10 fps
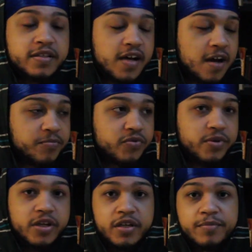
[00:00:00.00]
Like
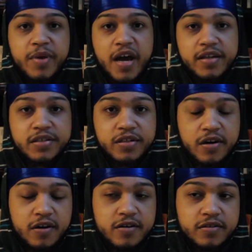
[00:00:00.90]
top 3 in
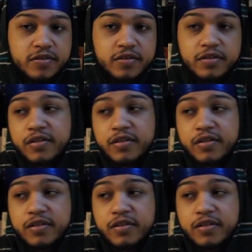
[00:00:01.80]
passing yards.